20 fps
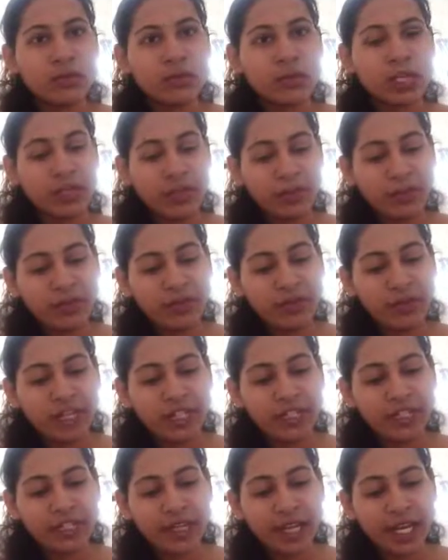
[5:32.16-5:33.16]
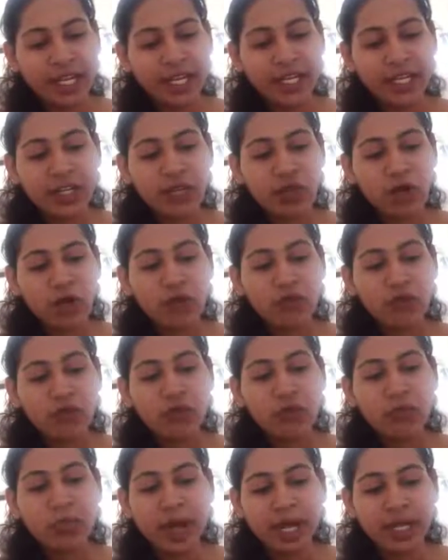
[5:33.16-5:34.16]
It prevents the entry of
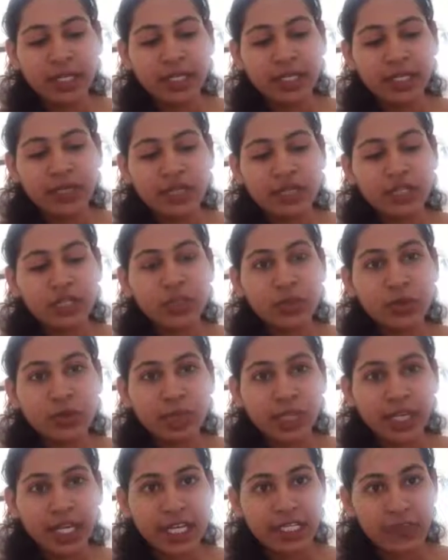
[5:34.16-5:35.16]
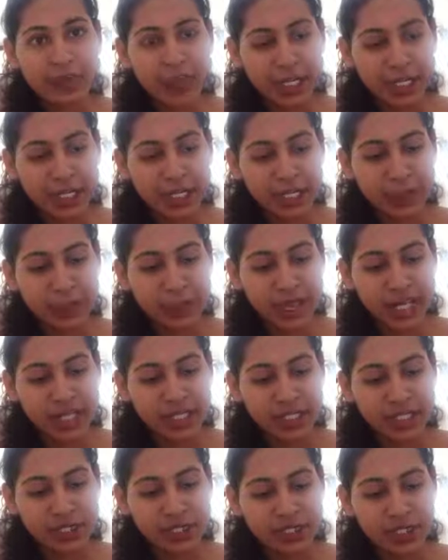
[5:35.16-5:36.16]
food particles into the respiratory
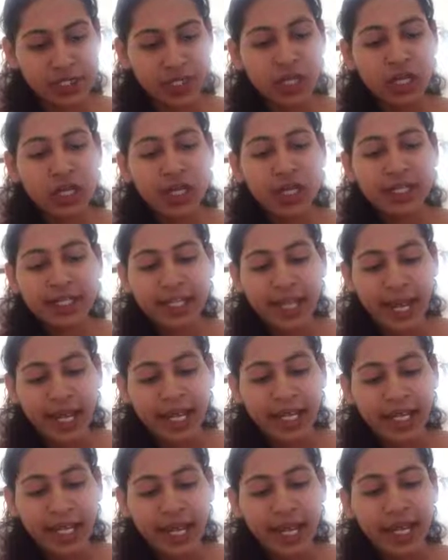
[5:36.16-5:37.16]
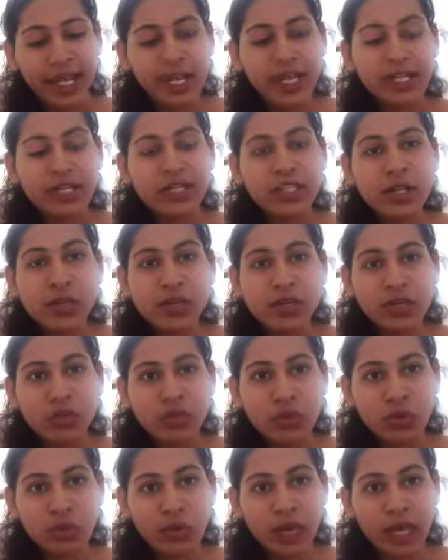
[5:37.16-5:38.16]
passage. Trachea, it is
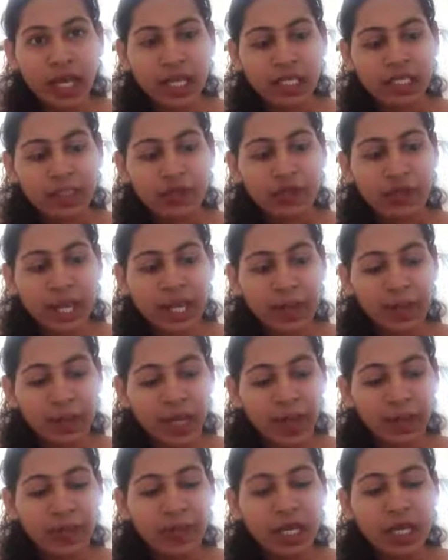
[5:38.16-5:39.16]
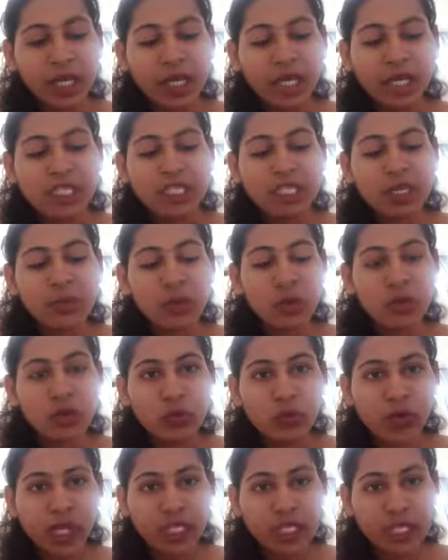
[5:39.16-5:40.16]
also known as a windpipe. It is
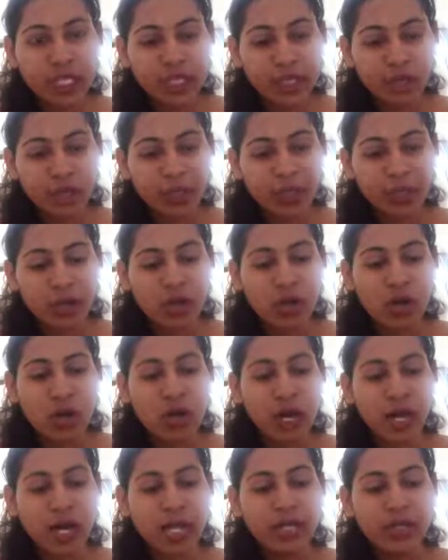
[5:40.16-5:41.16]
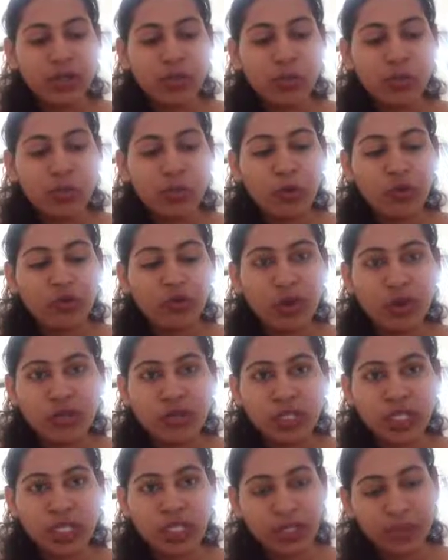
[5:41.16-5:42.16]
about 12 cm long and 2.5
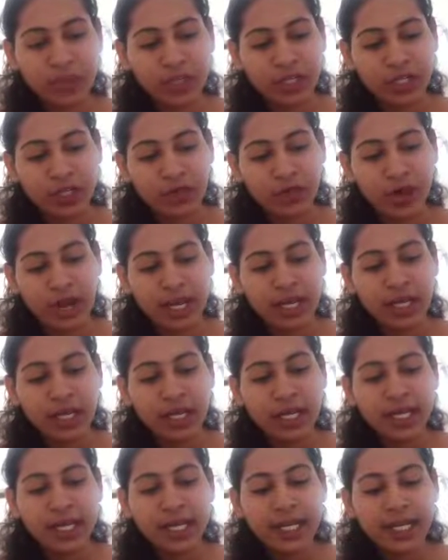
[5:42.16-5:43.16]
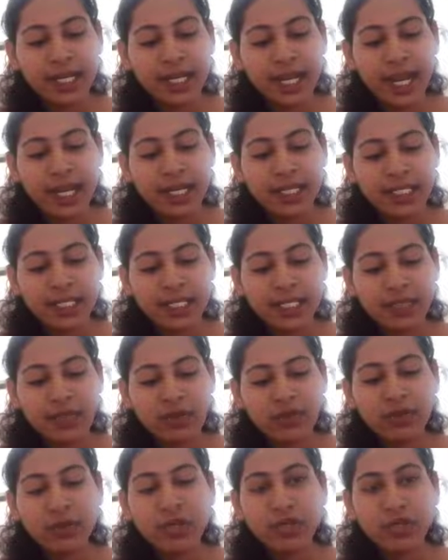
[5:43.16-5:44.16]
cm wide. It lies in
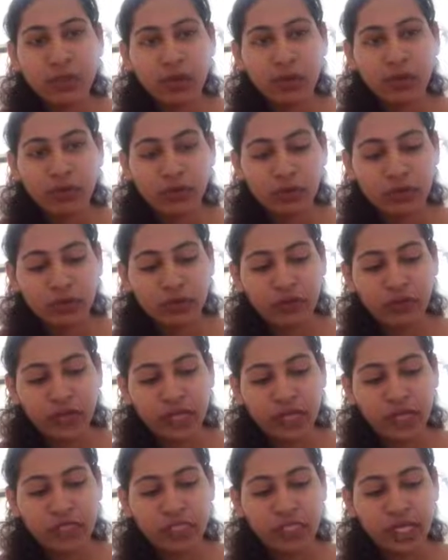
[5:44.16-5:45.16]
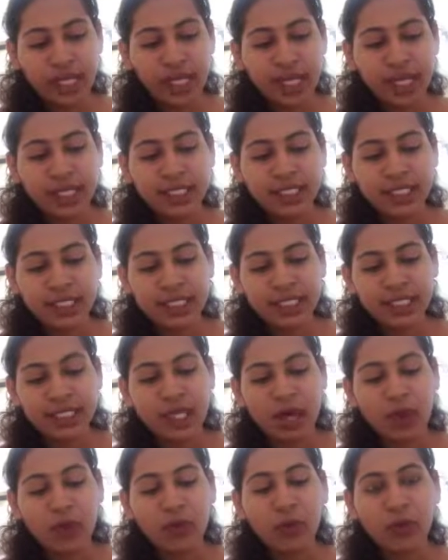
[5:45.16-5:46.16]
the front of esophagus and extends
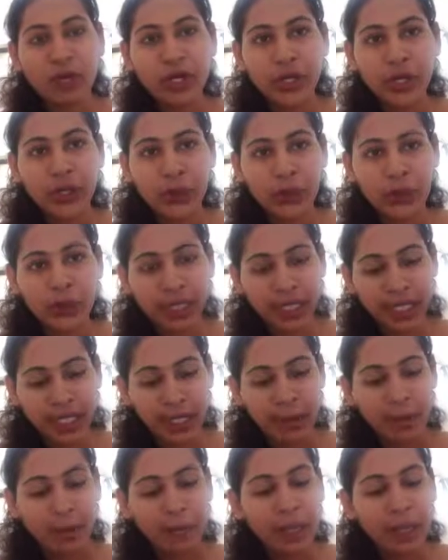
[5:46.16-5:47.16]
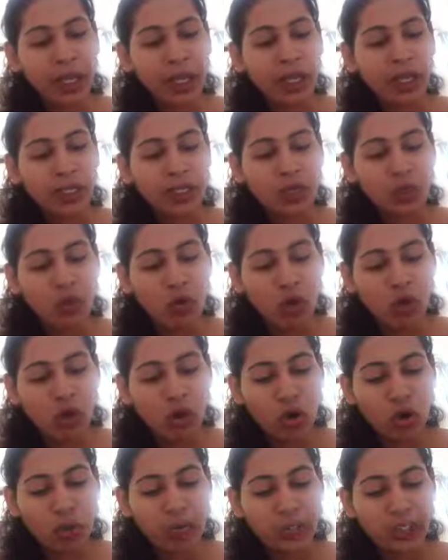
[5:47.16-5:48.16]
downward into the neck. The wall
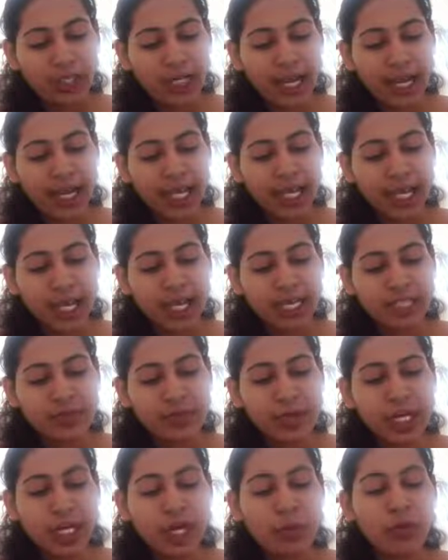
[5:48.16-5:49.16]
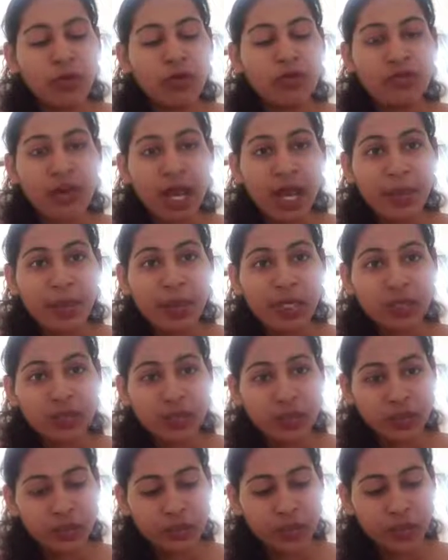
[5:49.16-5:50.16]
of the trachea is made up of fibrous
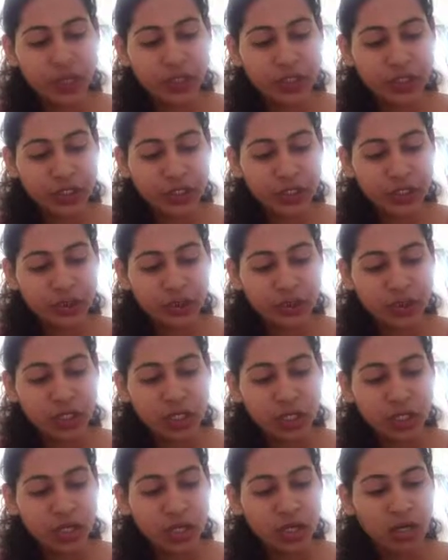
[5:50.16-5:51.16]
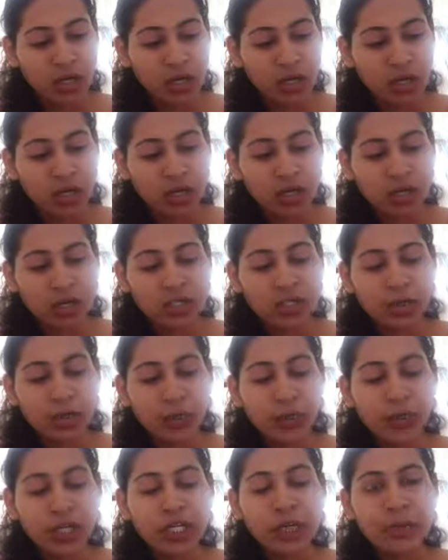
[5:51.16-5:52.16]
muscular tissues
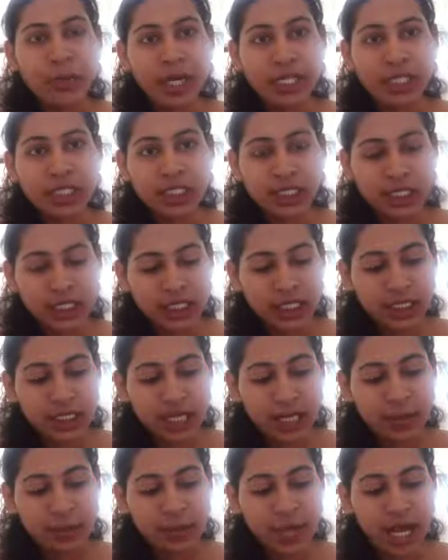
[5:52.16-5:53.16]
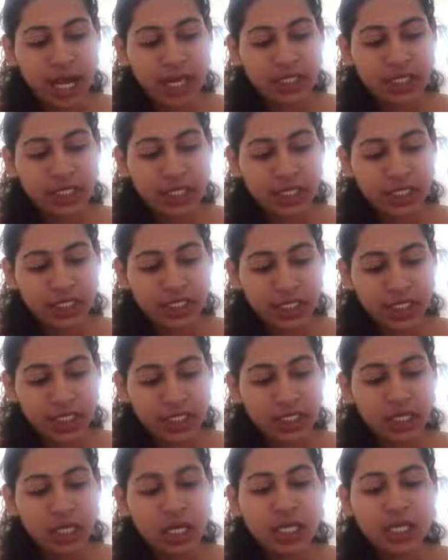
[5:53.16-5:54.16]
supported by the C-shaped cartilage
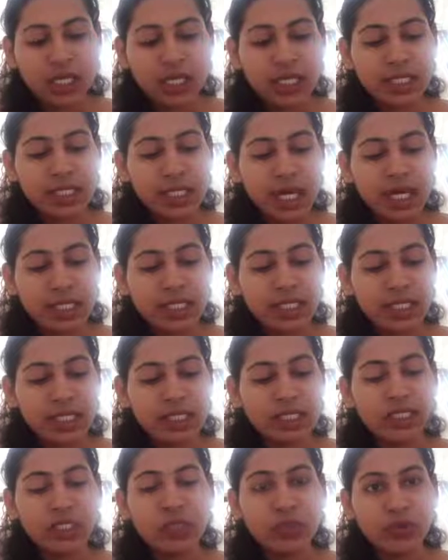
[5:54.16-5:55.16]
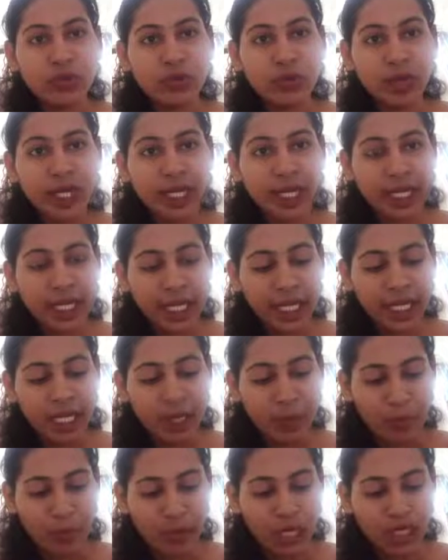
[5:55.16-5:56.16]
rings. These are 16 to 20 in
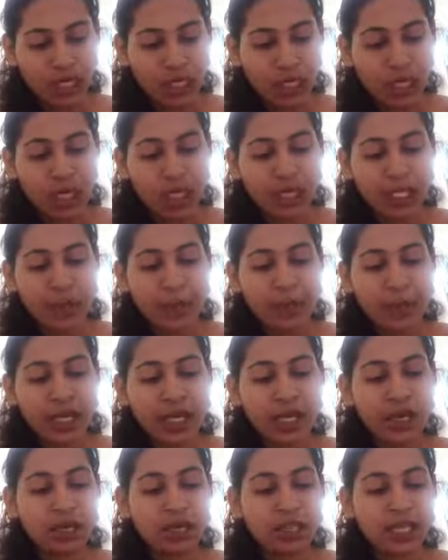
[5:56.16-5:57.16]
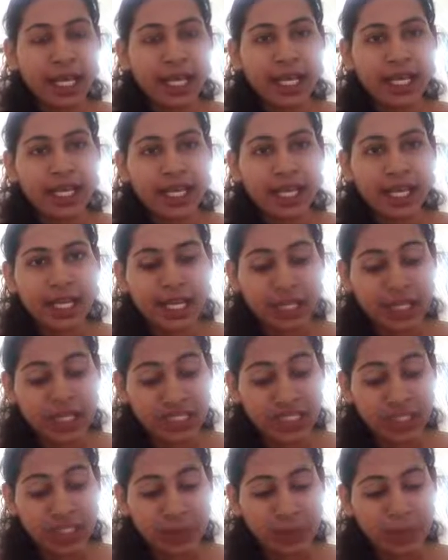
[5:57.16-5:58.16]
numbers. They make a trachea
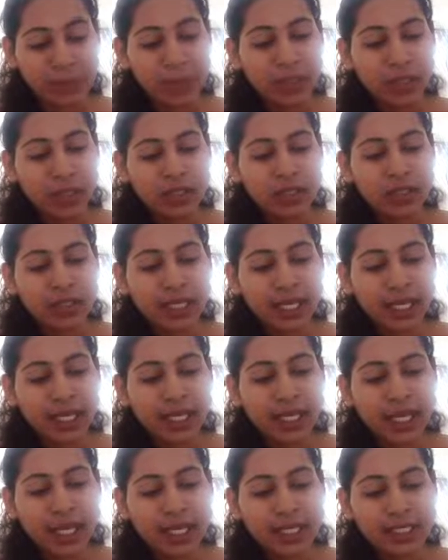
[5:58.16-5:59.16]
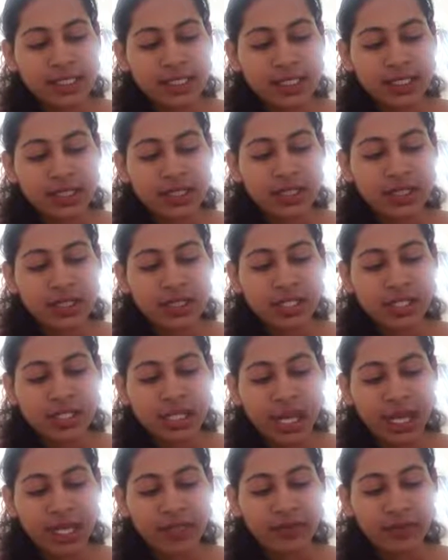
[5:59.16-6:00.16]
rigid. The trachea is internally
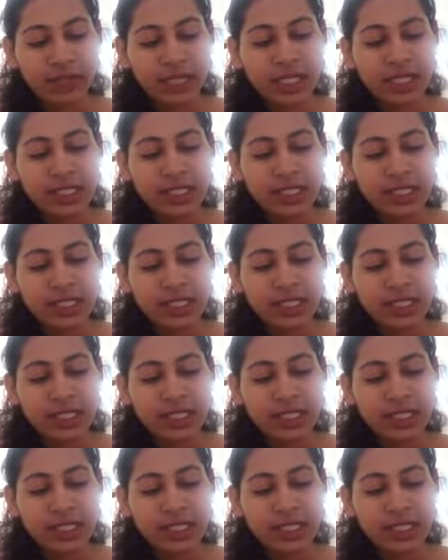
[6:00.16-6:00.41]
lined with the